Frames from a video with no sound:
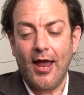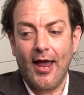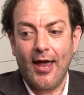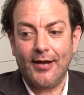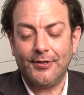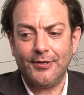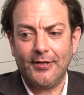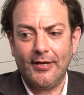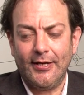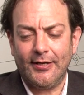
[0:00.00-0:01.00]
and
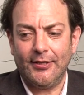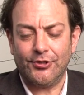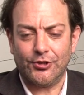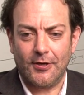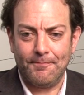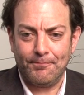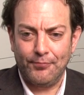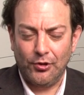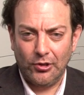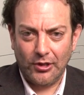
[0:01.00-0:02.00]
it is
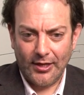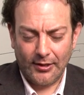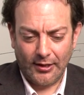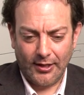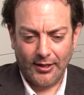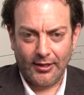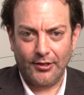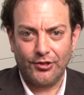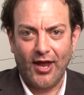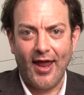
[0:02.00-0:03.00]
completely
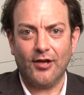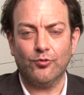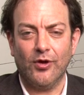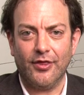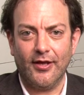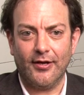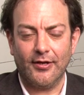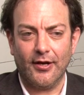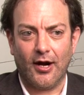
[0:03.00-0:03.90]
contained within